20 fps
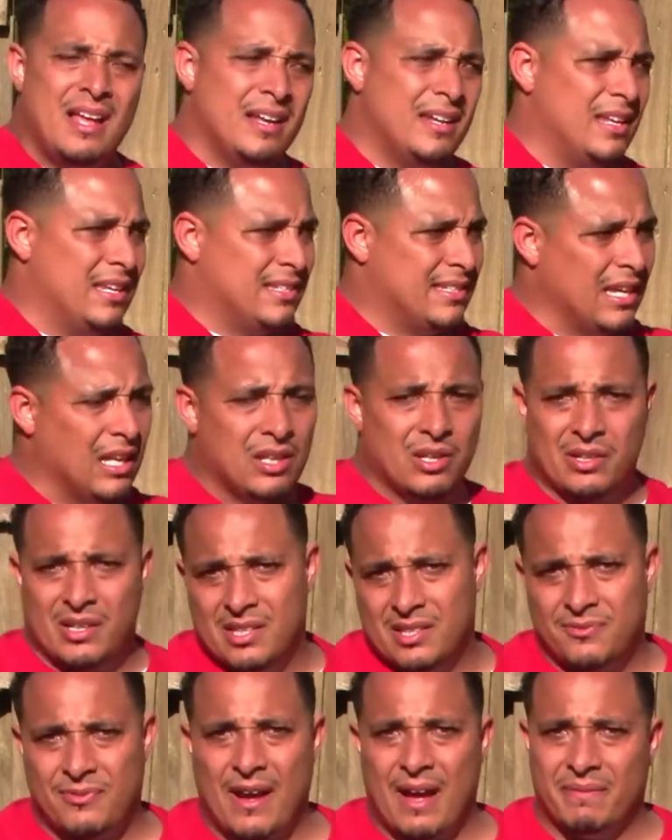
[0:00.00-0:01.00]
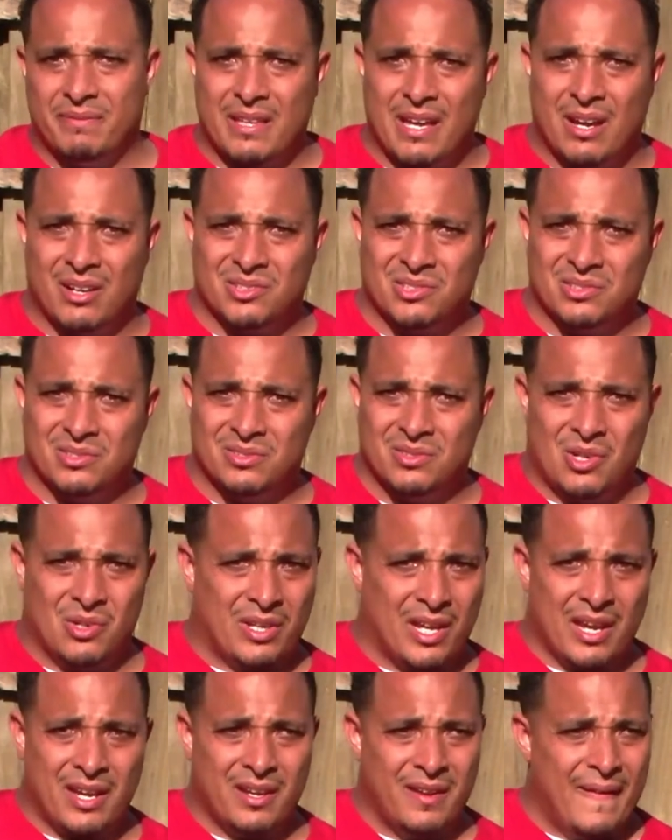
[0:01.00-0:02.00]
The seller gets $5,000.
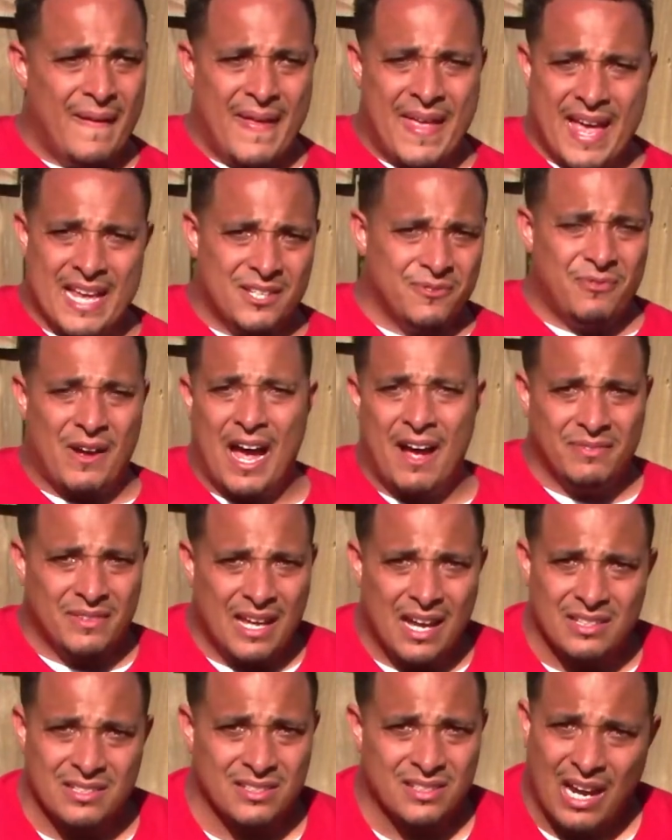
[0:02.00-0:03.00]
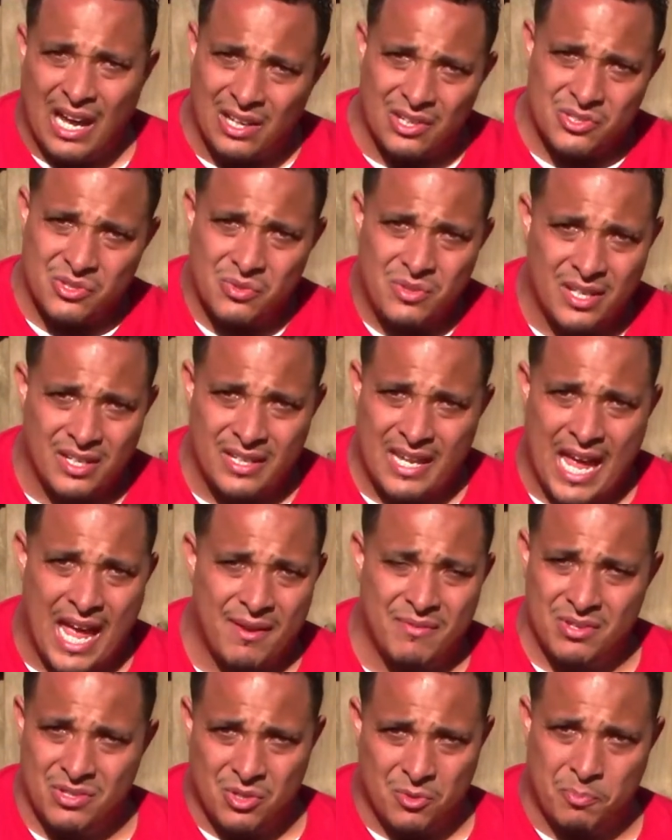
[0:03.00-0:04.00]
Okay, that's $5,000 you didn't
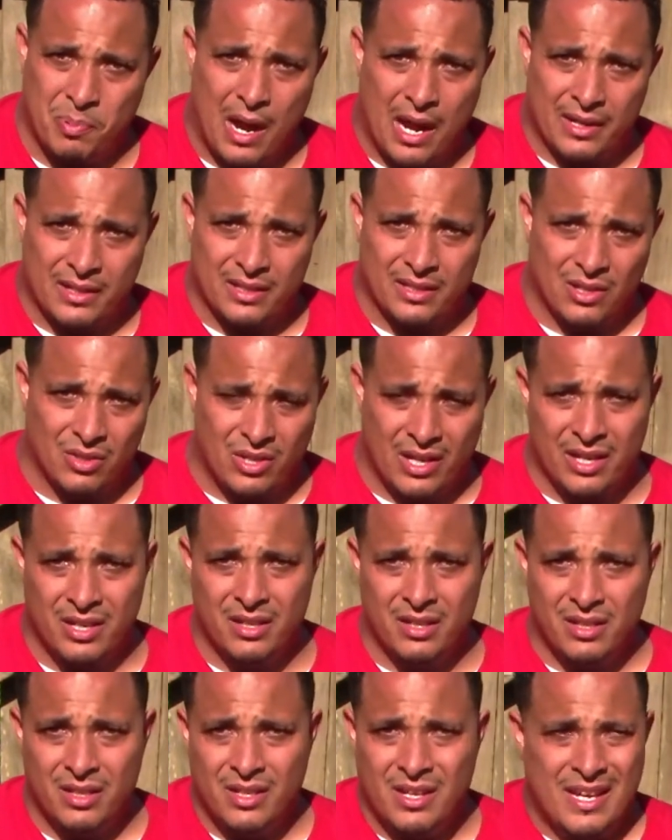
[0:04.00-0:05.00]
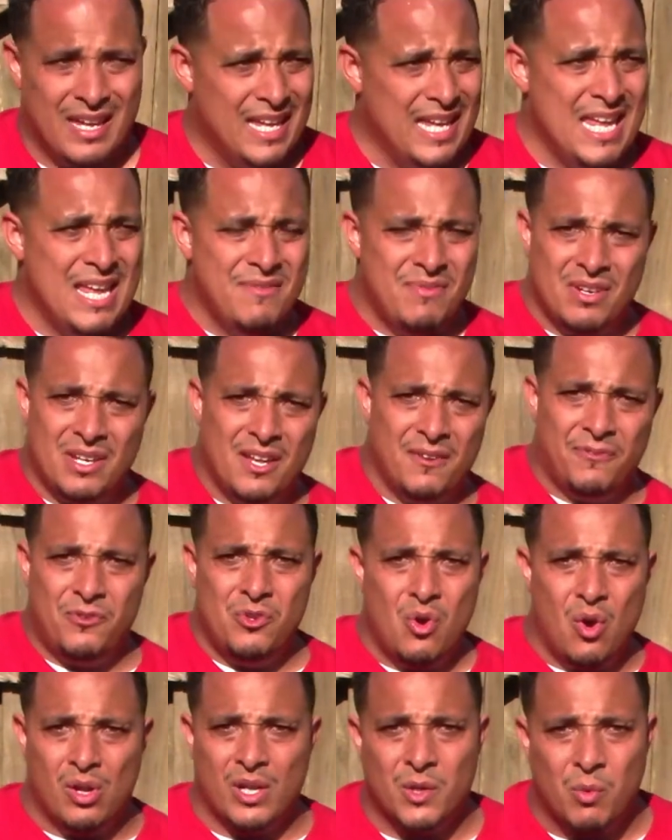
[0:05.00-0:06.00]
have in your pocket. Okay, even if
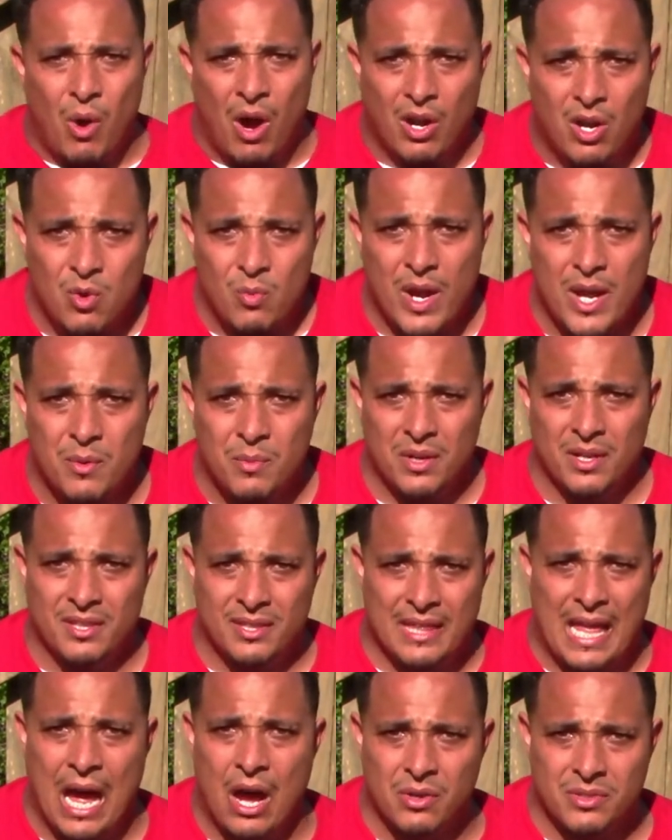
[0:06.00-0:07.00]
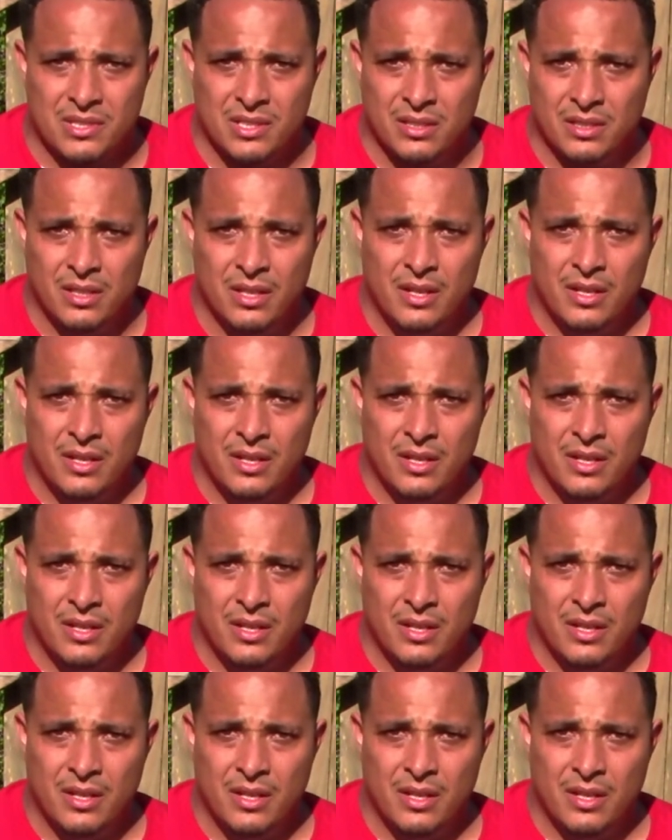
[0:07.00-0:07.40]
you only walk away with $1,000.